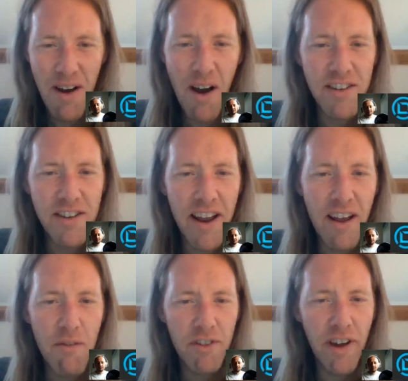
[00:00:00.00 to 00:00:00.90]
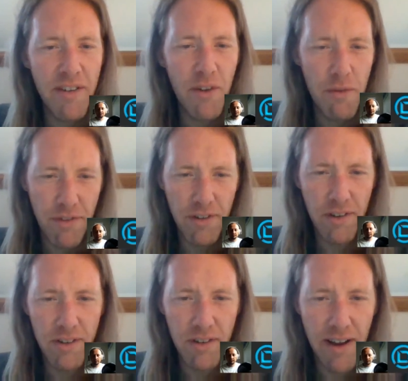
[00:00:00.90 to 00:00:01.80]
Oh, Tiny Whoop
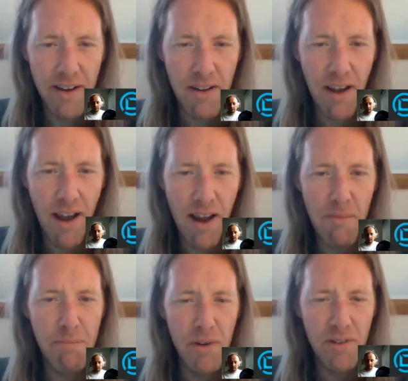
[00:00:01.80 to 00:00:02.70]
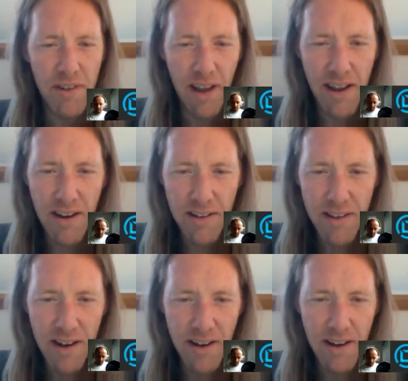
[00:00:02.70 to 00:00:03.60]
versus Tiny Boost Gate. Is
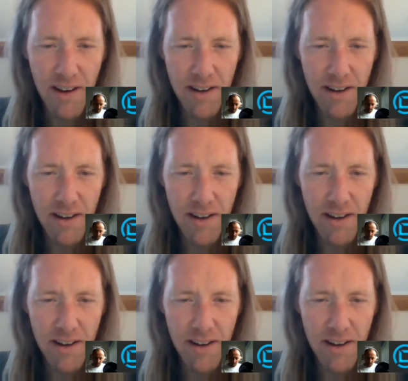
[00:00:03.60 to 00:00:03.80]
that it?